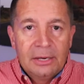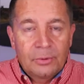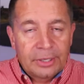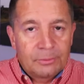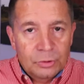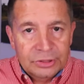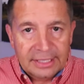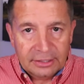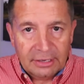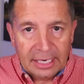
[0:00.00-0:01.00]
putting boots
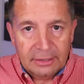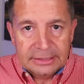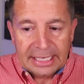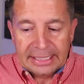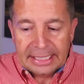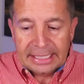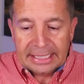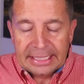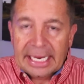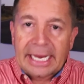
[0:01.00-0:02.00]
on the ground and
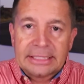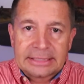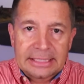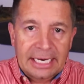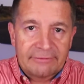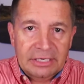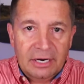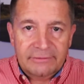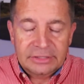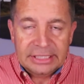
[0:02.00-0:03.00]
getting engaged and having
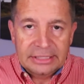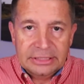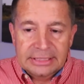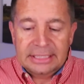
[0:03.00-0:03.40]
conversations?